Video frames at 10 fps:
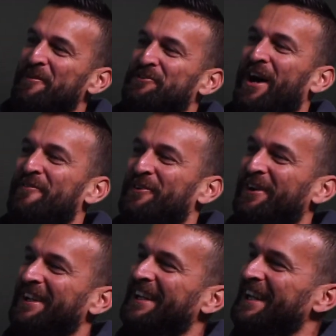They certainly
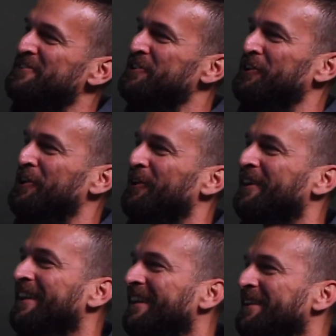
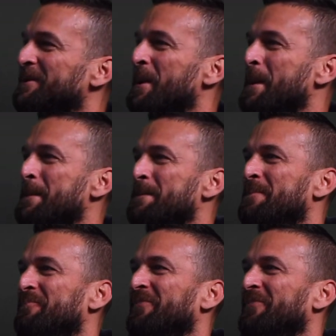shed pounds off